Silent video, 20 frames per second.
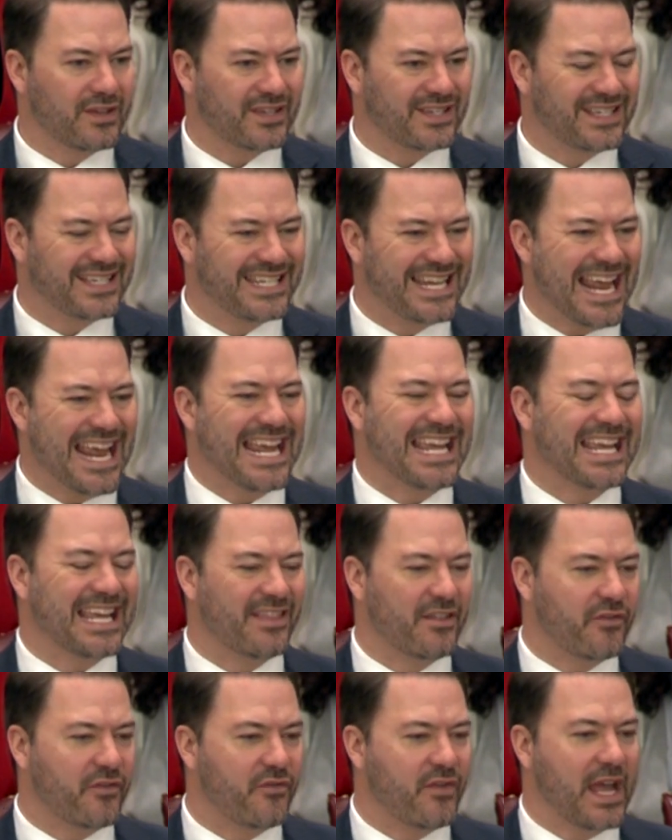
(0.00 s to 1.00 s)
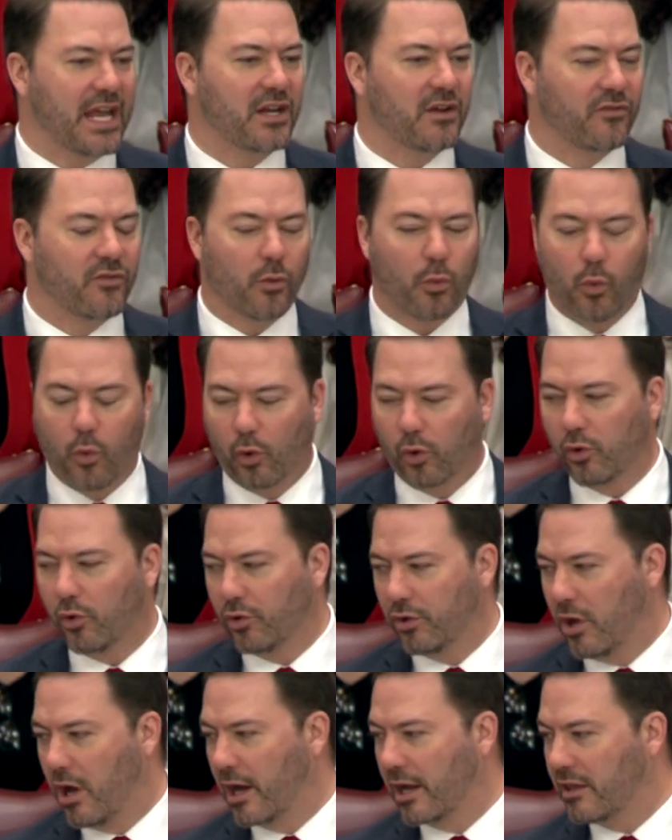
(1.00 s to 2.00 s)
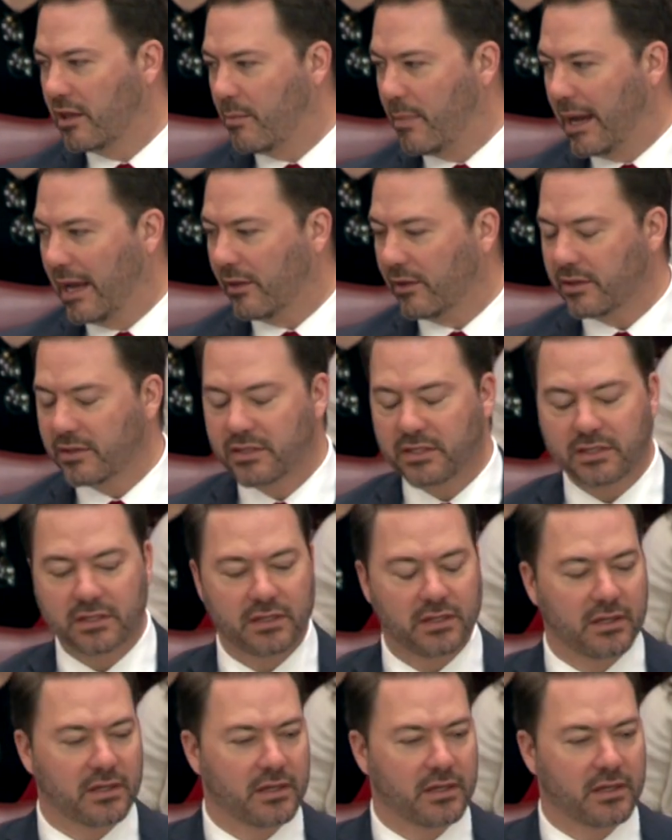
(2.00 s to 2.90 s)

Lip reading: stake and the fate of the world hung in the balance,